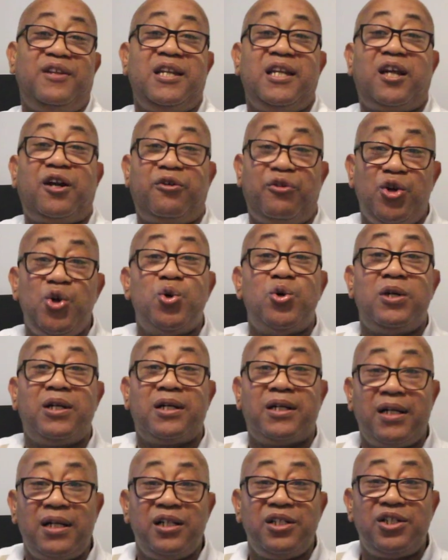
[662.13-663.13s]
in the Creole
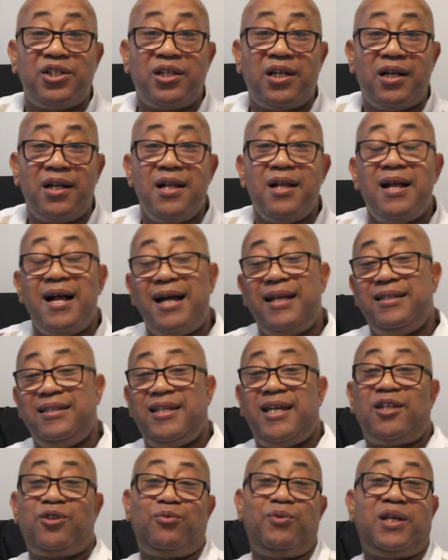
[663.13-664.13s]
culture, and
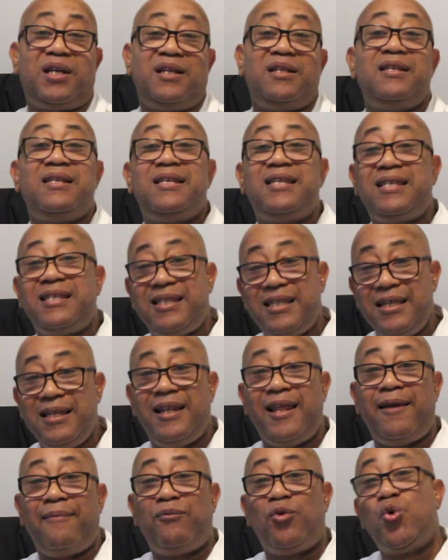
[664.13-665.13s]
yet we can see
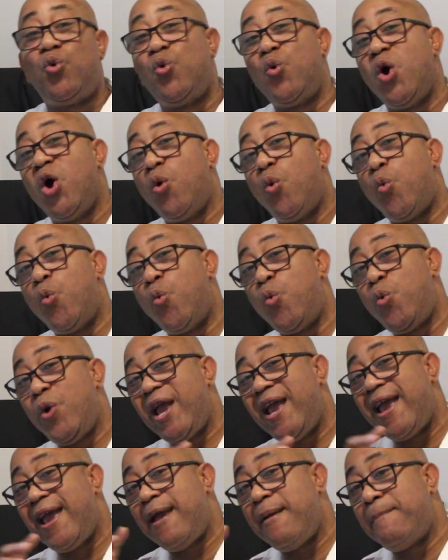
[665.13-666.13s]
them go
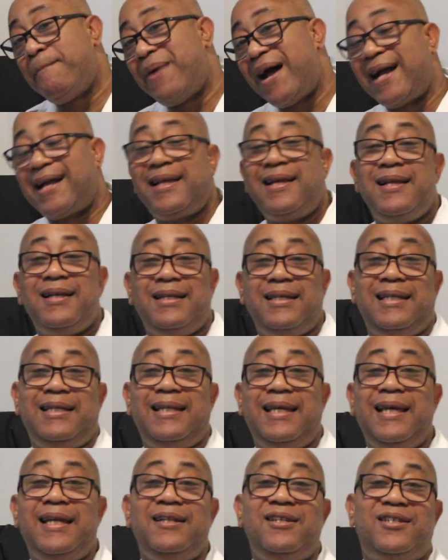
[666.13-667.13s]
way back
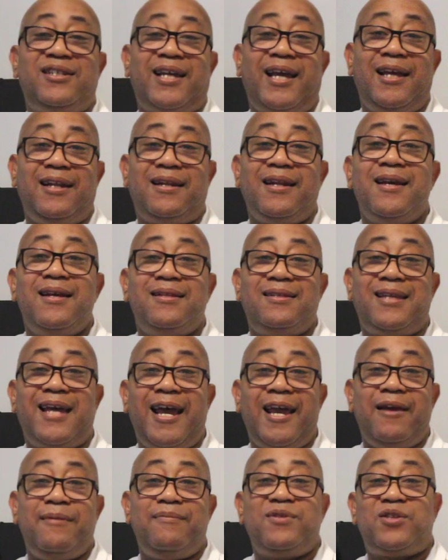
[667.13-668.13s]
in ancient
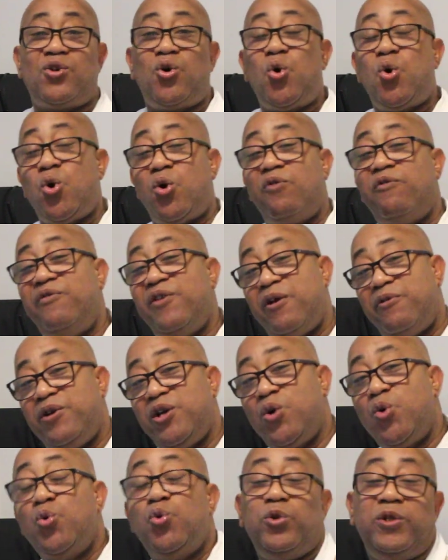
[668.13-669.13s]
times or
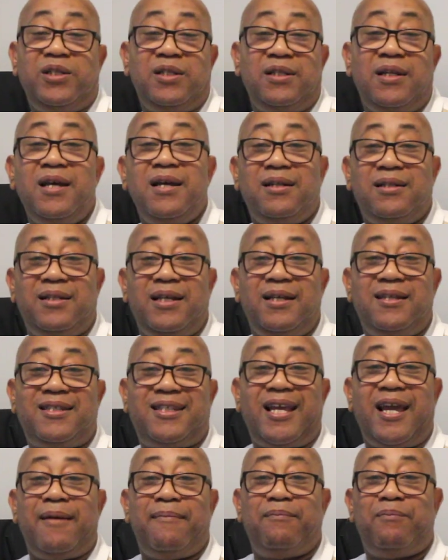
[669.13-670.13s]
very olden days
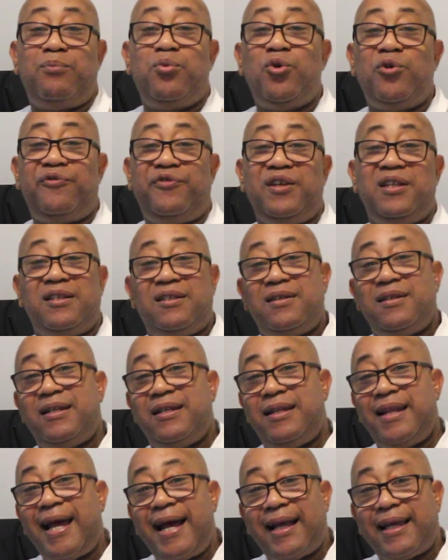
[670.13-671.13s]
time, both into
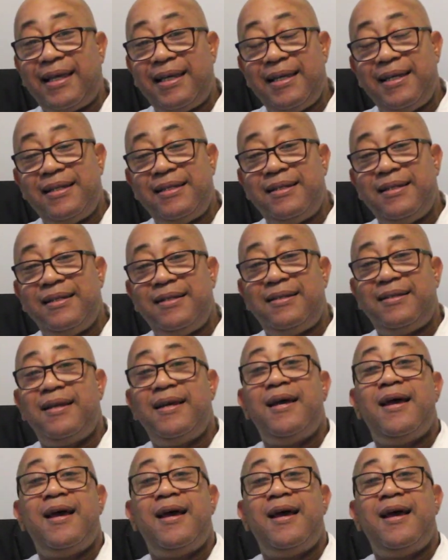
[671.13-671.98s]
the Dark Ages